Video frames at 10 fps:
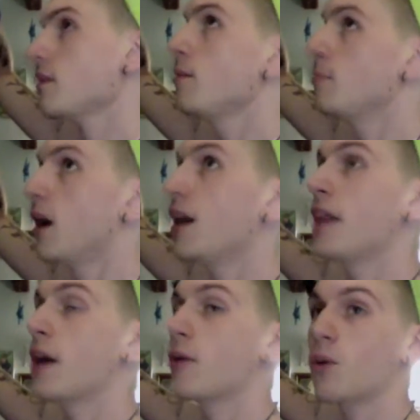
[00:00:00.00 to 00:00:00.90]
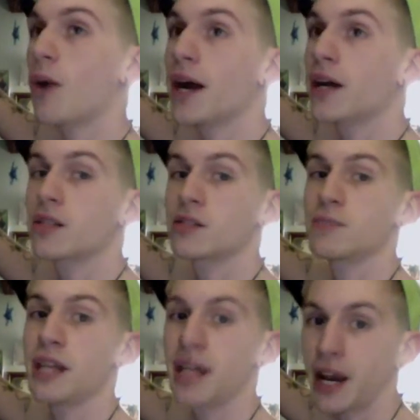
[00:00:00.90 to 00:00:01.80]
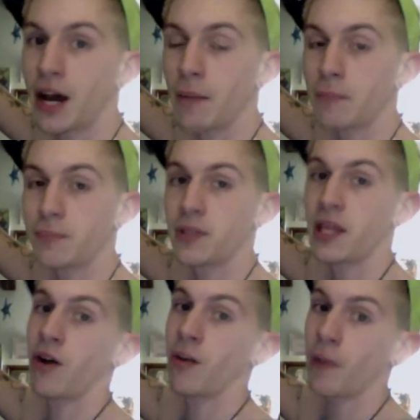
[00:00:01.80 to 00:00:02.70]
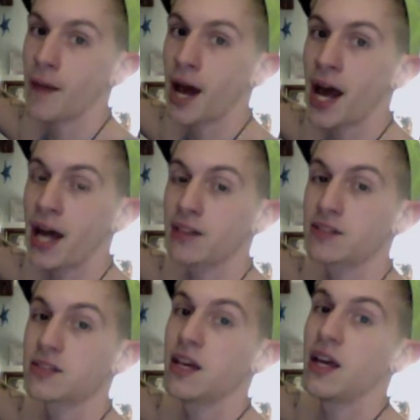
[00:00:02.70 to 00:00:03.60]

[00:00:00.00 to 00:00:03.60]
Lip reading: But that requires me to get up, get all my bags,